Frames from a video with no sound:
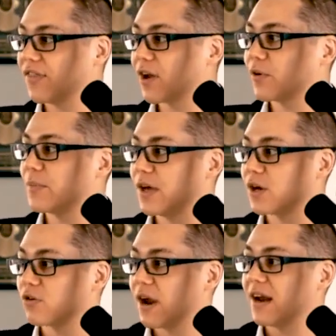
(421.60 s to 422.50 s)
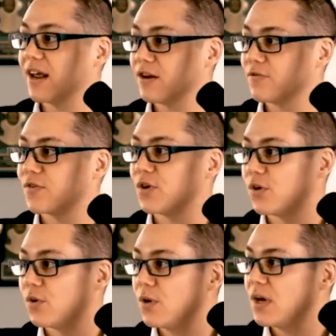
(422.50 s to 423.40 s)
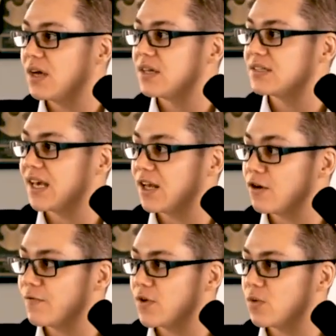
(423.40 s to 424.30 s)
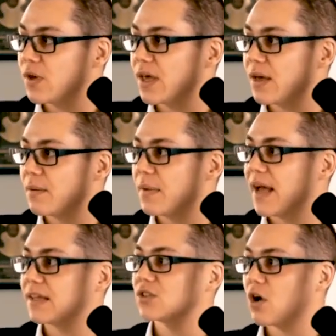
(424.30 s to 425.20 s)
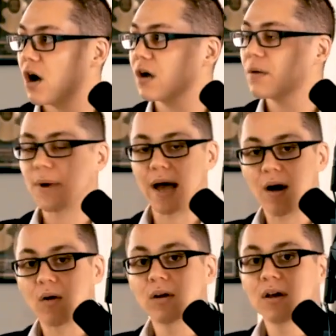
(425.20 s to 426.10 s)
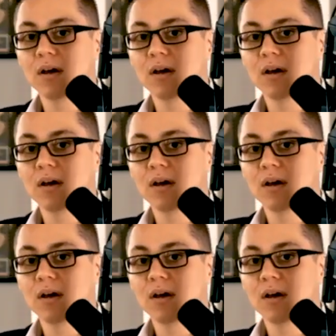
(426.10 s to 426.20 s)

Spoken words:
it would be a great interview to interview him and talk about